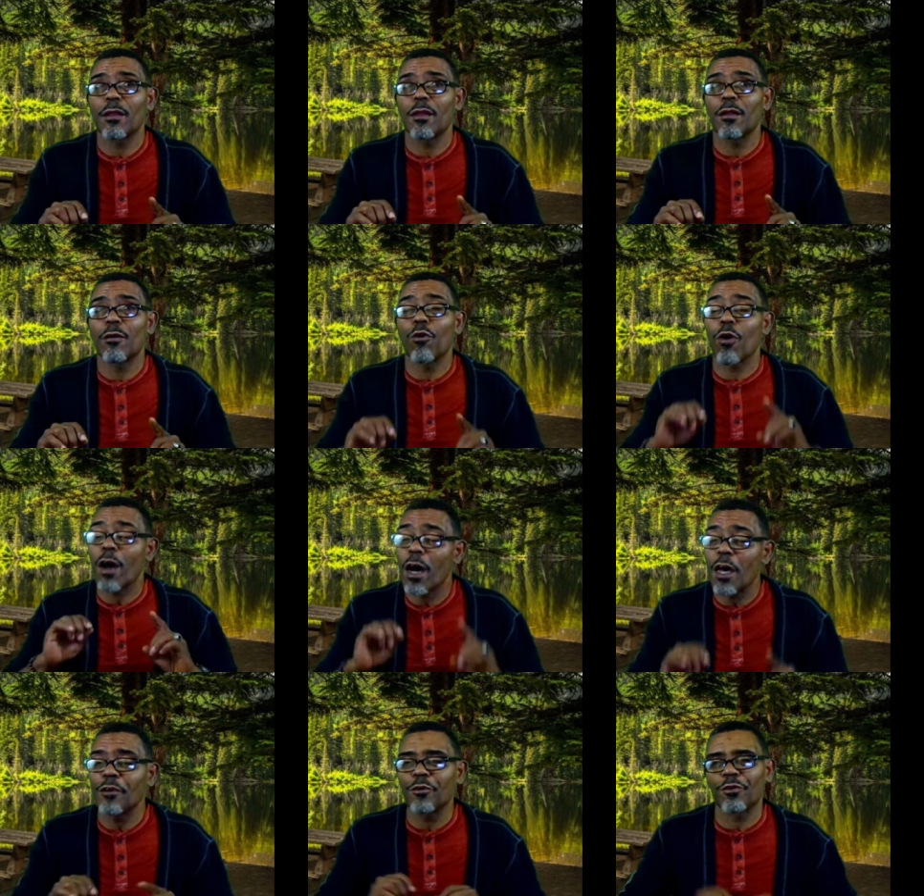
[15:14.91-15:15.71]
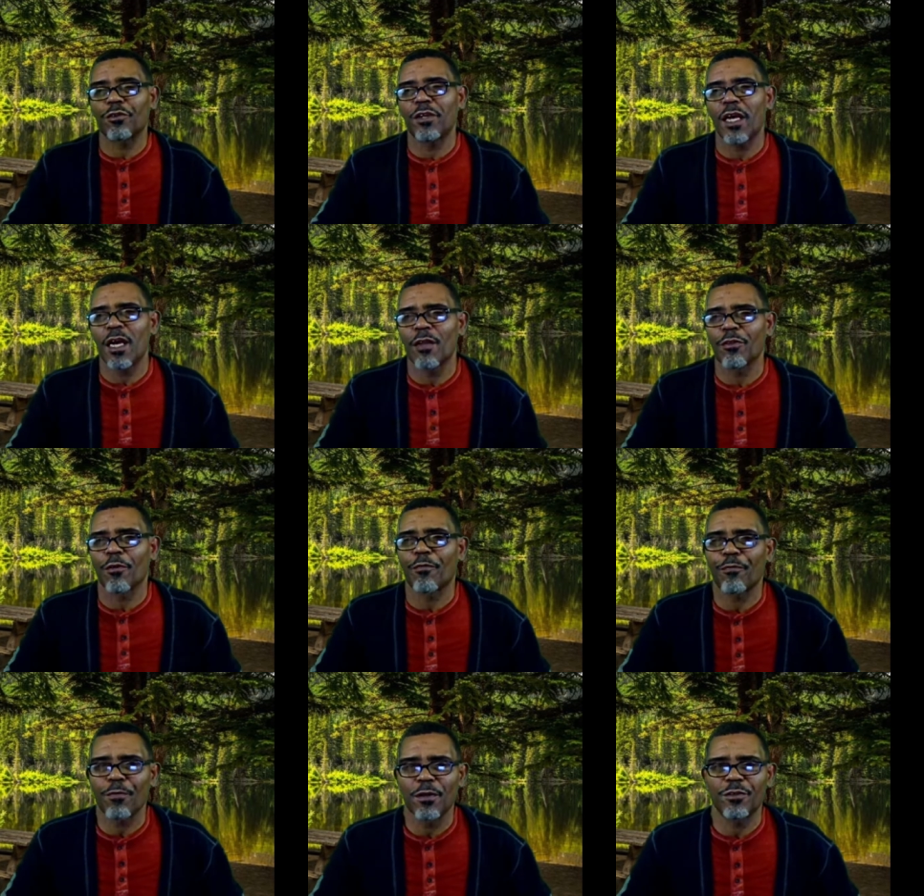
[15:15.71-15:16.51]
or understand the
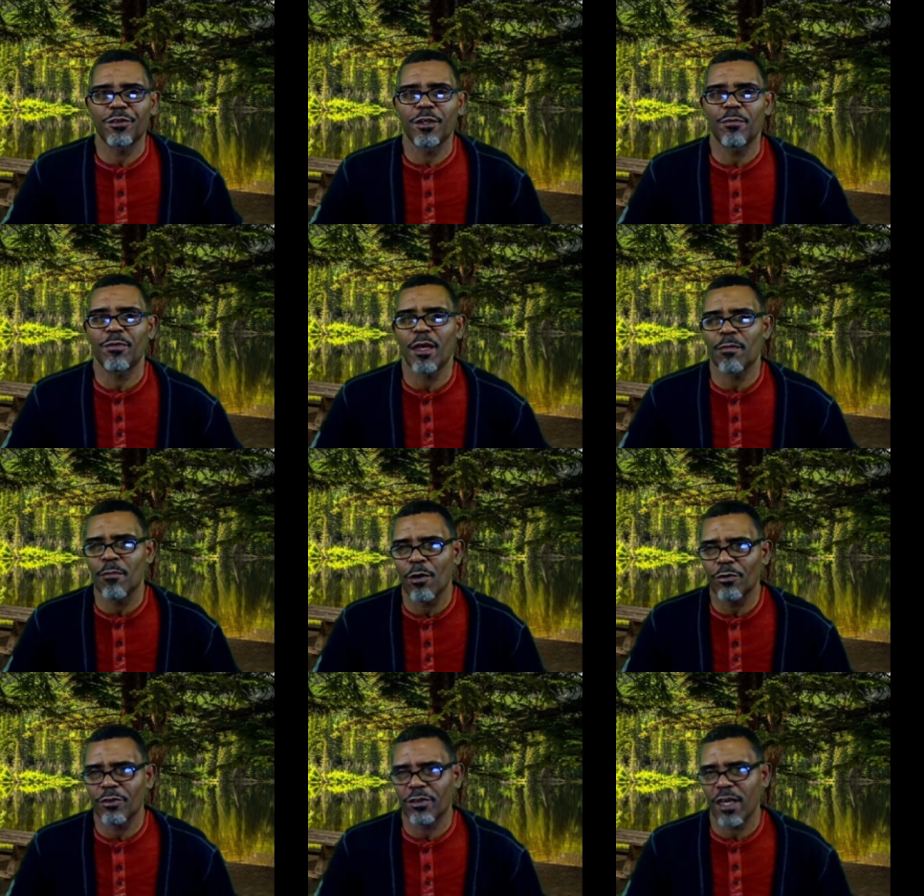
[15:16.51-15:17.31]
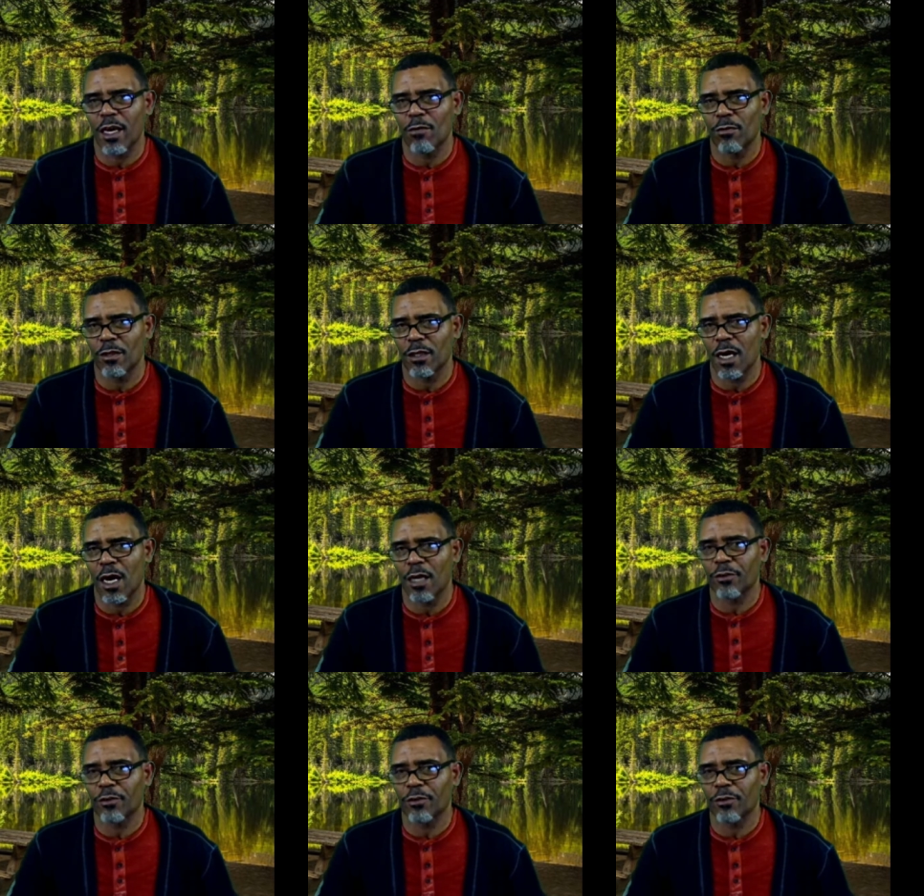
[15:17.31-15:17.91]
friendship that Moses had with God.